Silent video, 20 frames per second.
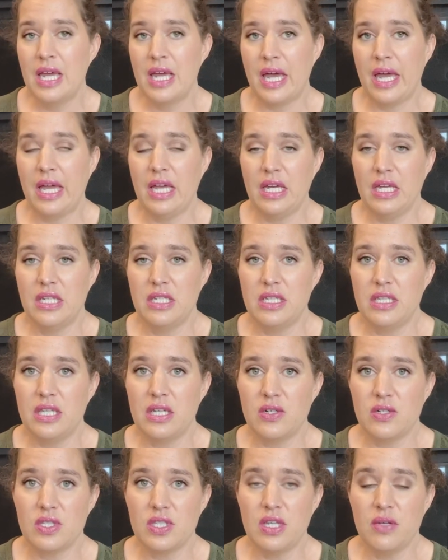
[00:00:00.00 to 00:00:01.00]
And
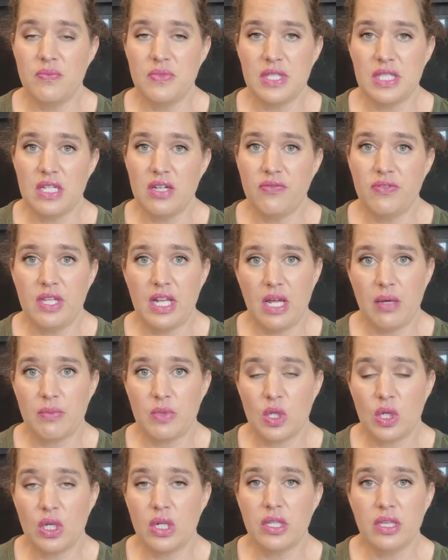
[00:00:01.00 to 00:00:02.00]
there's some stuff that I'm
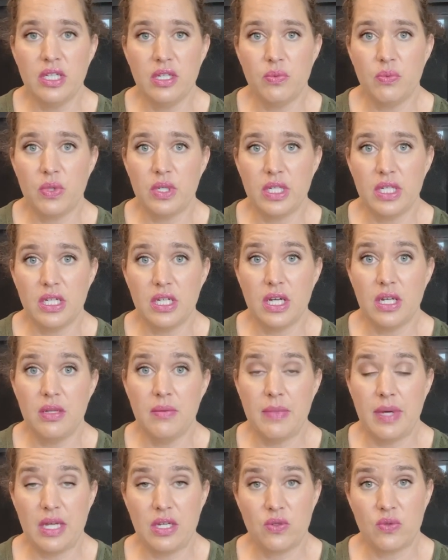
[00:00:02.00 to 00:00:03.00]
currently working on in
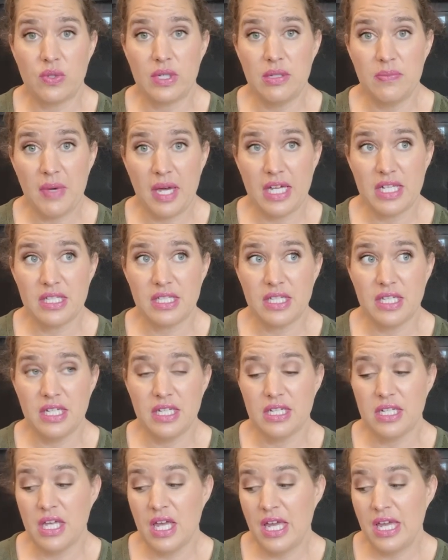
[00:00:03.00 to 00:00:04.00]
my green basket